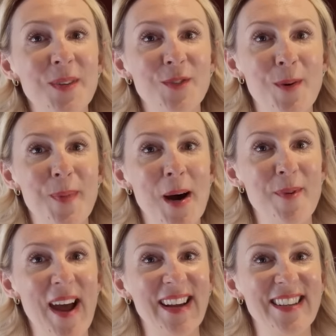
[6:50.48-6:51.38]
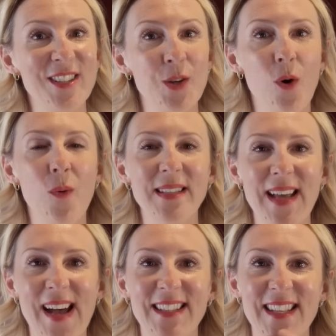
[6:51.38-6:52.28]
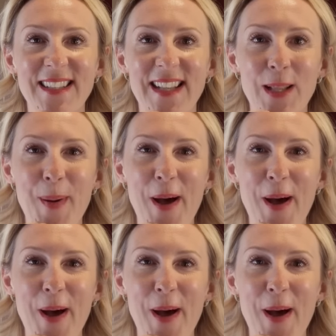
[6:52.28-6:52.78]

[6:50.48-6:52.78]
one's from Barbara Agnes, who always adds this little